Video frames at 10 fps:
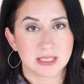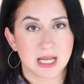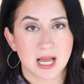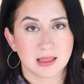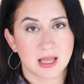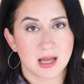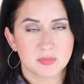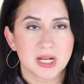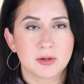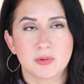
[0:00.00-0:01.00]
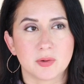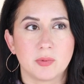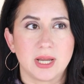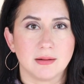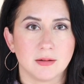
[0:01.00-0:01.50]
to add that, but I don't want to
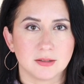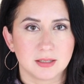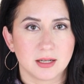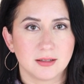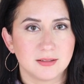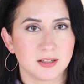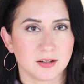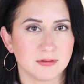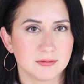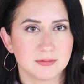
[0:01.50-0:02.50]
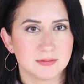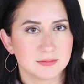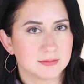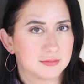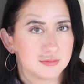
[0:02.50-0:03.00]
wait all day, you know?
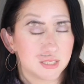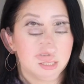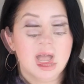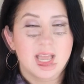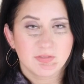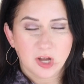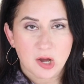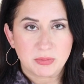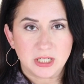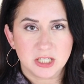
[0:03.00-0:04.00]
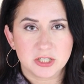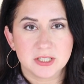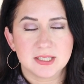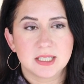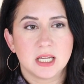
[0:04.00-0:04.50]
I have
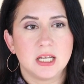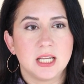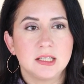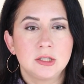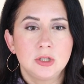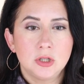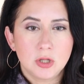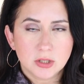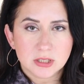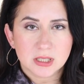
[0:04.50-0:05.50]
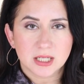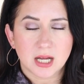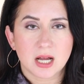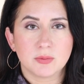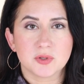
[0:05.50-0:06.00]
combination skin. It looked like
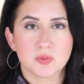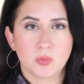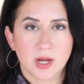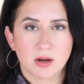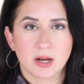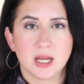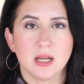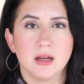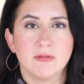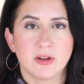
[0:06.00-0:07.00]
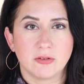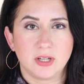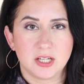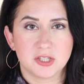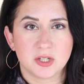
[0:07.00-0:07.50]
I was wearing
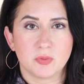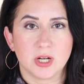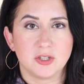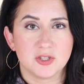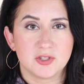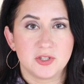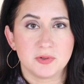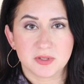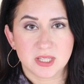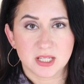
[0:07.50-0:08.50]
foundation when I just used